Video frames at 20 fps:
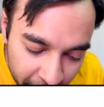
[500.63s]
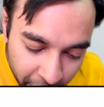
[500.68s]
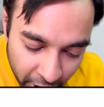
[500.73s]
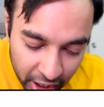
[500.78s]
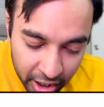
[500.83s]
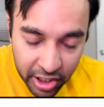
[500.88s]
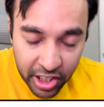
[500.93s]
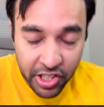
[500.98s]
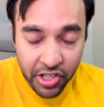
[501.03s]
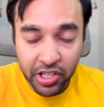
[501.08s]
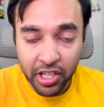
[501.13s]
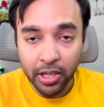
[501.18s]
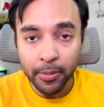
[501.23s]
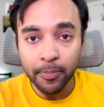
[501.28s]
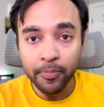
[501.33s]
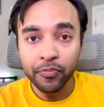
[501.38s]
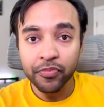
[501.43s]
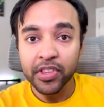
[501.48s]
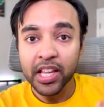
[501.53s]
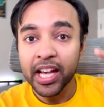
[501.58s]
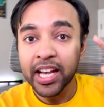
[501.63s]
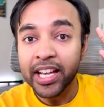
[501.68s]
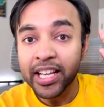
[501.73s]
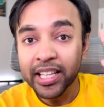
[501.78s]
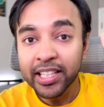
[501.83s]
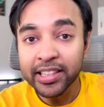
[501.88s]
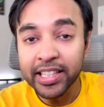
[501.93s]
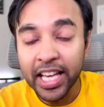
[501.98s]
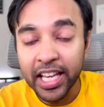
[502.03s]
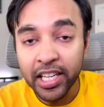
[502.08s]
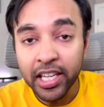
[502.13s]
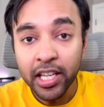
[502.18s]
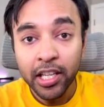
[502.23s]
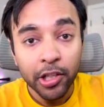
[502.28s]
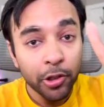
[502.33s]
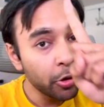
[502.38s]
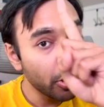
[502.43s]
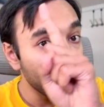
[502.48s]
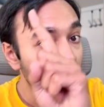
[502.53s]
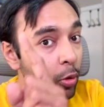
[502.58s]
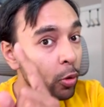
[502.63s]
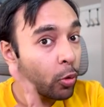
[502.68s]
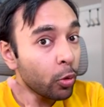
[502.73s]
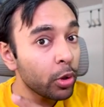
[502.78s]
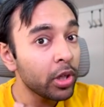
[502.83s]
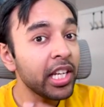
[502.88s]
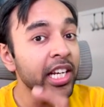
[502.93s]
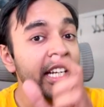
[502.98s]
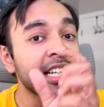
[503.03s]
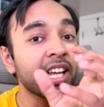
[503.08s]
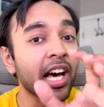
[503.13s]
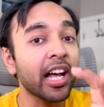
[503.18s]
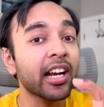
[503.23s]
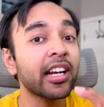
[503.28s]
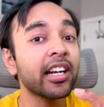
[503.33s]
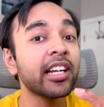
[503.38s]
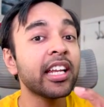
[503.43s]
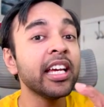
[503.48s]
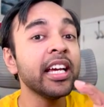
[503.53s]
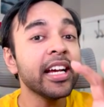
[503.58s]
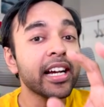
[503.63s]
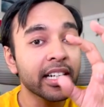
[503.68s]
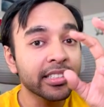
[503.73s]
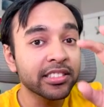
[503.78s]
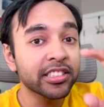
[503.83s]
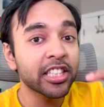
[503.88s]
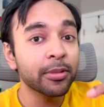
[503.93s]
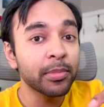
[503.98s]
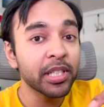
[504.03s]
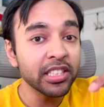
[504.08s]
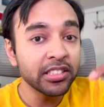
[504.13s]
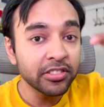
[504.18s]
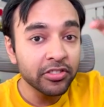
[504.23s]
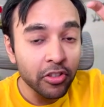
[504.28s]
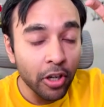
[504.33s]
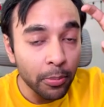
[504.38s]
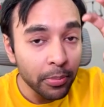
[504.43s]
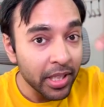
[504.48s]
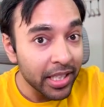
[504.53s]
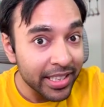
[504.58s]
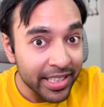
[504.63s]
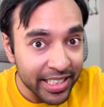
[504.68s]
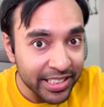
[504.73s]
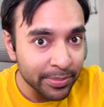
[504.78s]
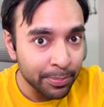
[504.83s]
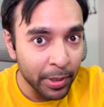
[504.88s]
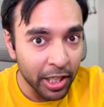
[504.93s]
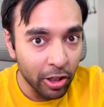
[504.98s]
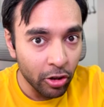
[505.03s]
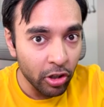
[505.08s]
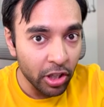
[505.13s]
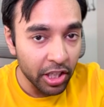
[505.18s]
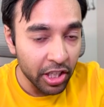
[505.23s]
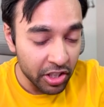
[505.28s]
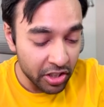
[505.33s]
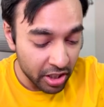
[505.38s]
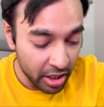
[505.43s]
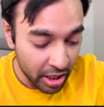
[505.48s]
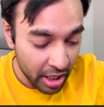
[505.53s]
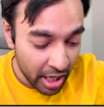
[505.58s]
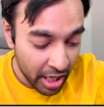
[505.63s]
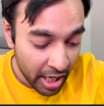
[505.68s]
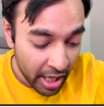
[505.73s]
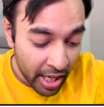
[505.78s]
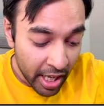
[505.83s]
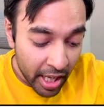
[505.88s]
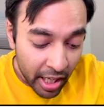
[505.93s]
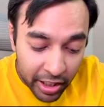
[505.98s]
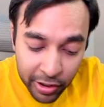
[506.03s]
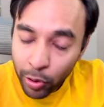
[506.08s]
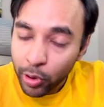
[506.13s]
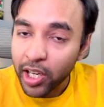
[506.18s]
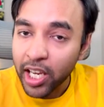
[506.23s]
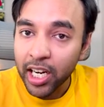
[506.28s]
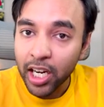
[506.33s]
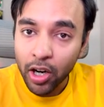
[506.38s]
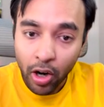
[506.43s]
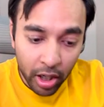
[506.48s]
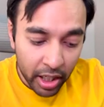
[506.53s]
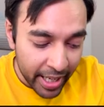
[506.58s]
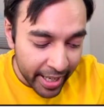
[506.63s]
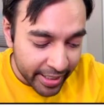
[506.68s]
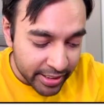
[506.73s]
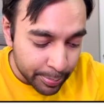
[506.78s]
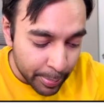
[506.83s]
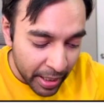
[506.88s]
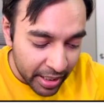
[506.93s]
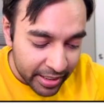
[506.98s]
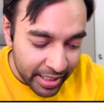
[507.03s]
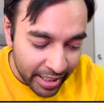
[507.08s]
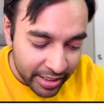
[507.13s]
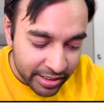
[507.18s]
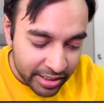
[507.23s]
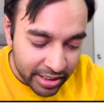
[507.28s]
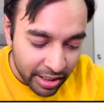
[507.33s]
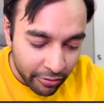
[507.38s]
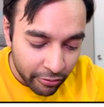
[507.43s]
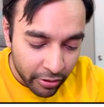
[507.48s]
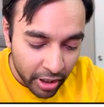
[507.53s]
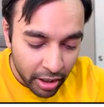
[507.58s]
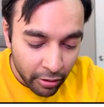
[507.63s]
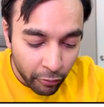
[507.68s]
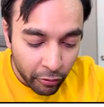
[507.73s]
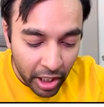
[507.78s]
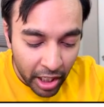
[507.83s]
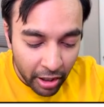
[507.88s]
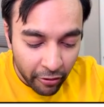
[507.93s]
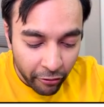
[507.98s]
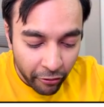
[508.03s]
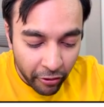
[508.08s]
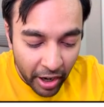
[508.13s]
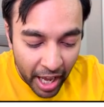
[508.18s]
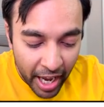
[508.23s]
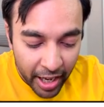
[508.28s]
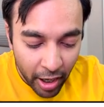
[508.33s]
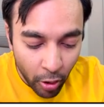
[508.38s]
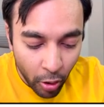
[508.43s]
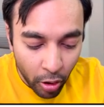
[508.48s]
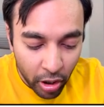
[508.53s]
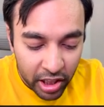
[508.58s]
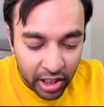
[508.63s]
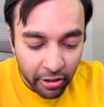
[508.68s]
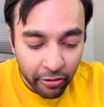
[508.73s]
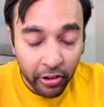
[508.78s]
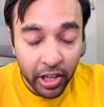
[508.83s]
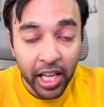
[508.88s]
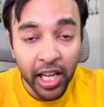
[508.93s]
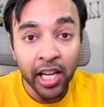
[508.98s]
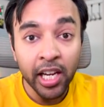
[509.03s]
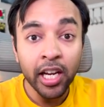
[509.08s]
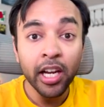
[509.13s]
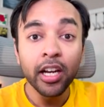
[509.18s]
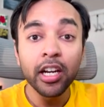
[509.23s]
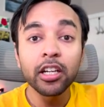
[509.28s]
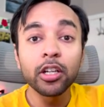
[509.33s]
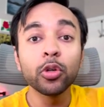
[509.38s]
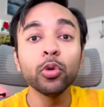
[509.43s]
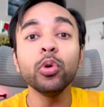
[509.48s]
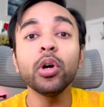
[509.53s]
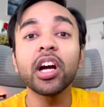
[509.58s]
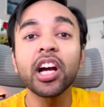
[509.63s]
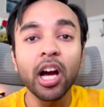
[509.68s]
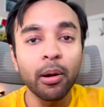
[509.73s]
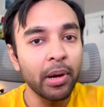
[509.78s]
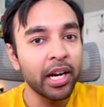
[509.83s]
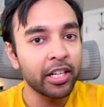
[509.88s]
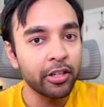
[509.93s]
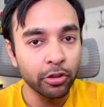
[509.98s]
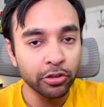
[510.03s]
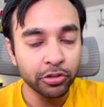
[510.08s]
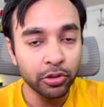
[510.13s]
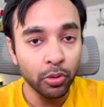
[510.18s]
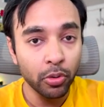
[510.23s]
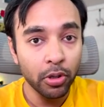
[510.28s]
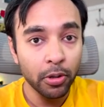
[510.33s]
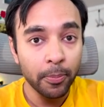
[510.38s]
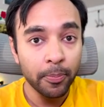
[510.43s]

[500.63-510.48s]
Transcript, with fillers: one region, then you're only targeting customers from this particular region. You cannot expect that someone will fly all the way to come at your store.